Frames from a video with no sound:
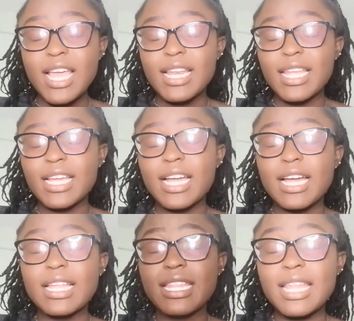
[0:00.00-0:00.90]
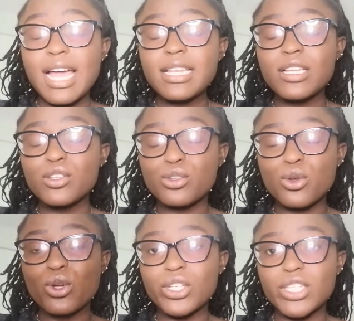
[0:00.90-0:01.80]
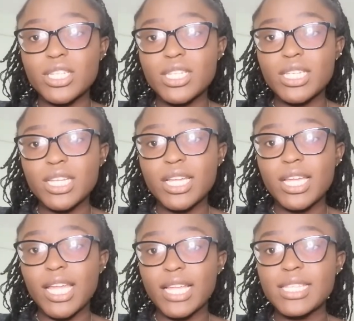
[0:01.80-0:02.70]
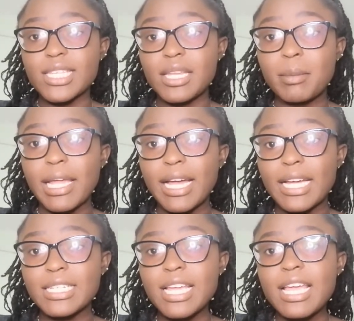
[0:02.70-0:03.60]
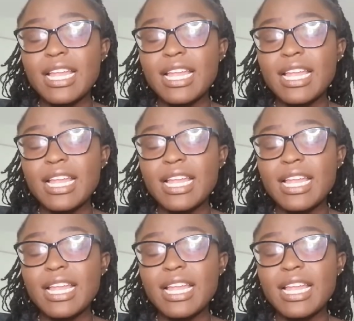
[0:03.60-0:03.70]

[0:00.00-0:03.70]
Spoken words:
Like, that song just gets in my heart.